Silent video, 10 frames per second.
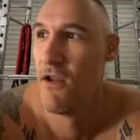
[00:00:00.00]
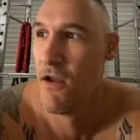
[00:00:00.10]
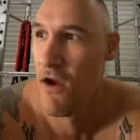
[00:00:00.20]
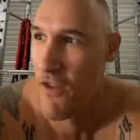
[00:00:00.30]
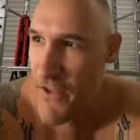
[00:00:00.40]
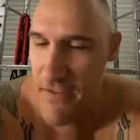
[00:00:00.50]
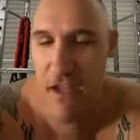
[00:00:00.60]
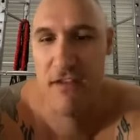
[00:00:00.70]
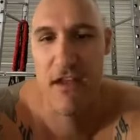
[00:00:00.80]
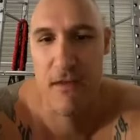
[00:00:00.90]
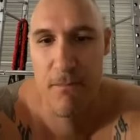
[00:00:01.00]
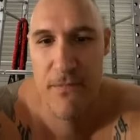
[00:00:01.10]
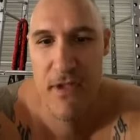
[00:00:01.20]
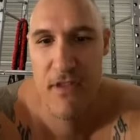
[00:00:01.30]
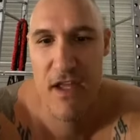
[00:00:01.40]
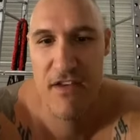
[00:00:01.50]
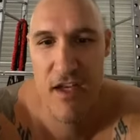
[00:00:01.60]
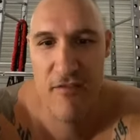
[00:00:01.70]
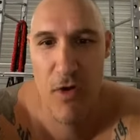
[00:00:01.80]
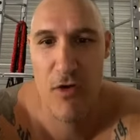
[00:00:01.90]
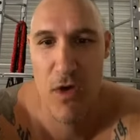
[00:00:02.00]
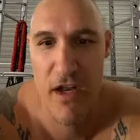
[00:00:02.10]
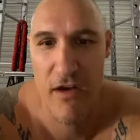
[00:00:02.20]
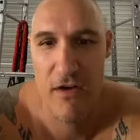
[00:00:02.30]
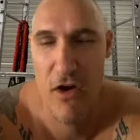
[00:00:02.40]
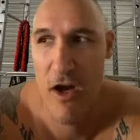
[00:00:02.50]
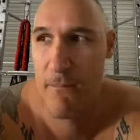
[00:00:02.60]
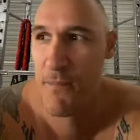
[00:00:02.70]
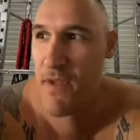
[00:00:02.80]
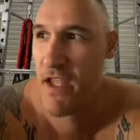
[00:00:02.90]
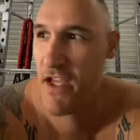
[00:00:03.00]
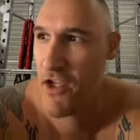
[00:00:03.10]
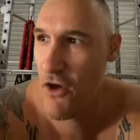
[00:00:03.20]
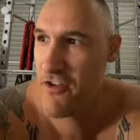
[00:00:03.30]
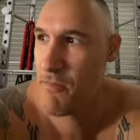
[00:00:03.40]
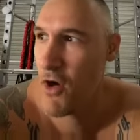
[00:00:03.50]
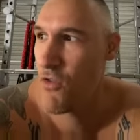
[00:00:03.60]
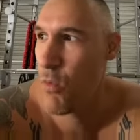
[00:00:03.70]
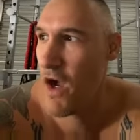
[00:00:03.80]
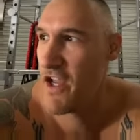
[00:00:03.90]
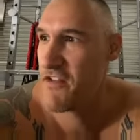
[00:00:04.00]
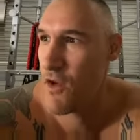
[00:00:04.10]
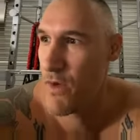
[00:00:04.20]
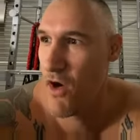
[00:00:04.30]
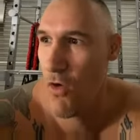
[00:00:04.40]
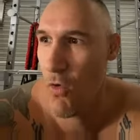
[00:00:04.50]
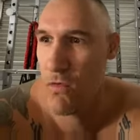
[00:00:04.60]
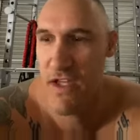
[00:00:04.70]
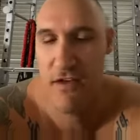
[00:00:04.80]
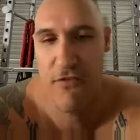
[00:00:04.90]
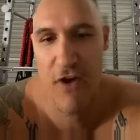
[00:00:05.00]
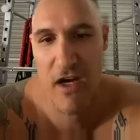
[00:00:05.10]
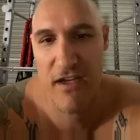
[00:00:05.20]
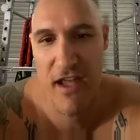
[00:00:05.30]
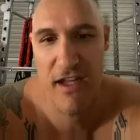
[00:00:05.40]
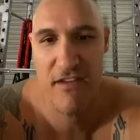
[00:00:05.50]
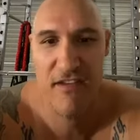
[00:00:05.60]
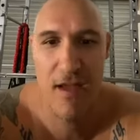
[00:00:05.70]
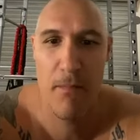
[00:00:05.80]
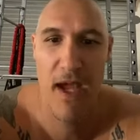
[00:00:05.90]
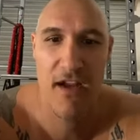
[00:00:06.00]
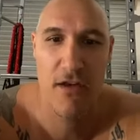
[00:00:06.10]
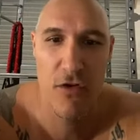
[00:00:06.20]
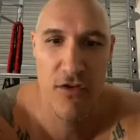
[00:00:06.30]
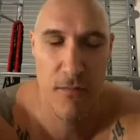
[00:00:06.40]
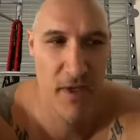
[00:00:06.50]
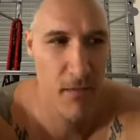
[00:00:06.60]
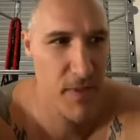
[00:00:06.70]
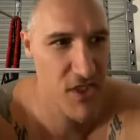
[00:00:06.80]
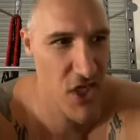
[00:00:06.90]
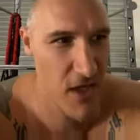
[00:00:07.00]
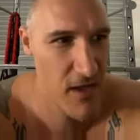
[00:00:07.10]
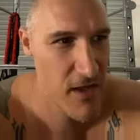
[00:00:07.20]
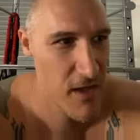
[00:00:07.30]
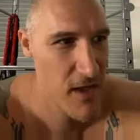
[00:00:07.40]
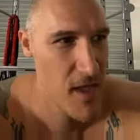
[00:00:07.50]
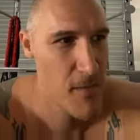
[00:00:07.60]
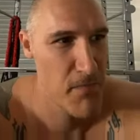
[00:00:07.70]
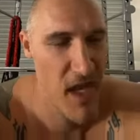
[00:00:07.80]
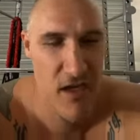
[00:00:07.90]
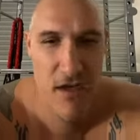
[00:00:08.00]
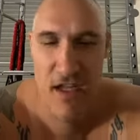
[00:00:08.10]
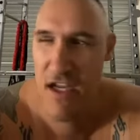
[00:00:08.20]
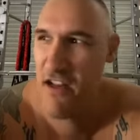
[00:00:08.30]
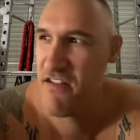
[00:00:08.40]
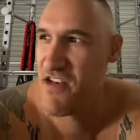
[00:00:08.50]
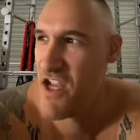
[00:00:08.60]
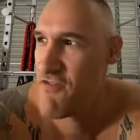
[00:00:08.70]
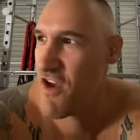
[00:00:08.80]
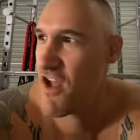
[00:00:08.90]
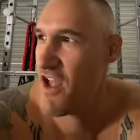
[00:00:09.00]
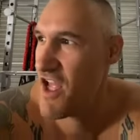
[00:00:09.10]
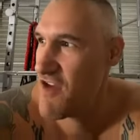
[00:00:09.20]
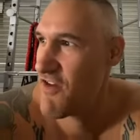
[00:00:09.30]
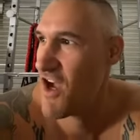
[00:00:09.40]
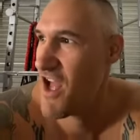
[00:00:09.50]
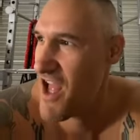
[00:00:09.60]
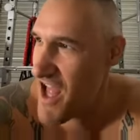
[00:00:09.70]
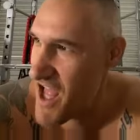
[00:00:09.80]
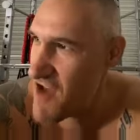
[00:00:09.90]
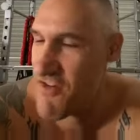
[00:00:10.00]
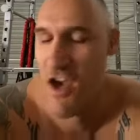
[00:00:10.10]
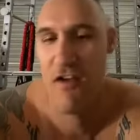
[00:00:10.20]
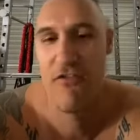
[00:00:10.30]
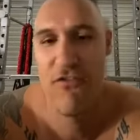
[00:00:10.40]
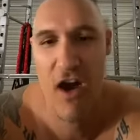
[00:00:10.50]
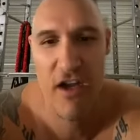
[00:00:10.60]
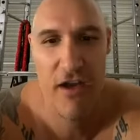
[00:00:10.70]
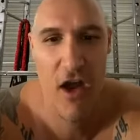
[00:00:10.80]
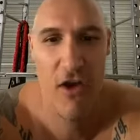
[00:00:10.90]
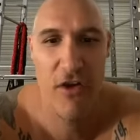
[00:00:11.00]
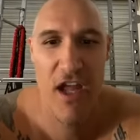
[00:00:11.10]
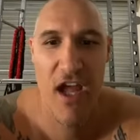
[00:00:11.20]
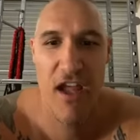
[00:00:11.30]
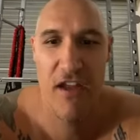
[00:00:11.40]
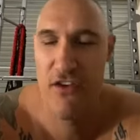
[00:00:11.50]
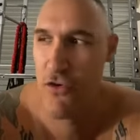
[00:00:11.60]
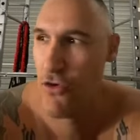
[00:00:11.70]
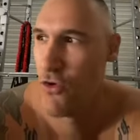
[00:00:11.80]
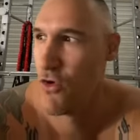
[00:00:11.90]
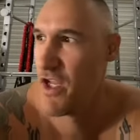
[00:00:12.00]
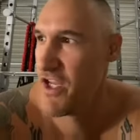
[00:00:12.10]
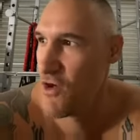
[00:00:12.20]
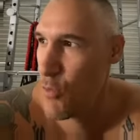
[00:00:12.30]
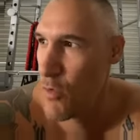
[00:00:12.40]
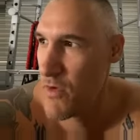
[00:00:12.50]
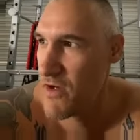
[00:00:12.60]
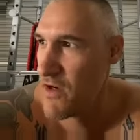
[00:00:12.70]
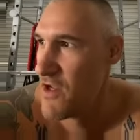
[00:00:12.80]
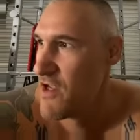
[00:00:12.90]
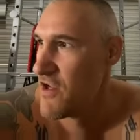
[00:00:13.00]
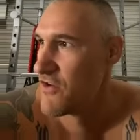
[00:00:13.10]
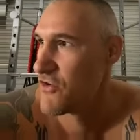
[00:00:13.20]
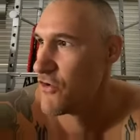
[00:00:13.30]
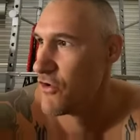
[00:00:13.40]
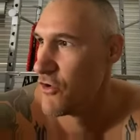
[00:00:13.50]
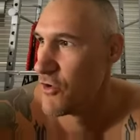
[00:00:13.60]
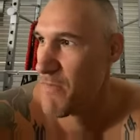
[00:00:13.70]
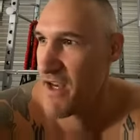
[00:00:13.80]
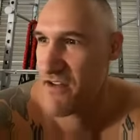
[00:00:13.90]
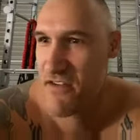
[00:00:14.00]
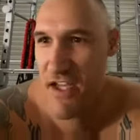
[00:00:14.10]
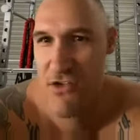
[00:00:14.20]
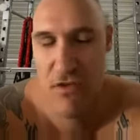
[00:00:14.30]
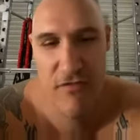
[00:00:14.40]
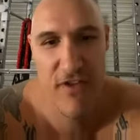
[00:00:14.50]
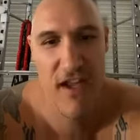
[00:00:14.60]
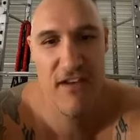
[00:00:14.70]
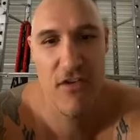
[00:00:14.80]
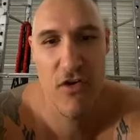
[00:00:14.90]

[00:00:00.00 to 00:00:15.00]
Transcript: I think that's it. That's the end of my rant, all right? It goes both ways, and we all need to fucking take a step back and look at the bigger picture. Men, it is never, ever, ever fucking okay to hit a woman to make sexual advances on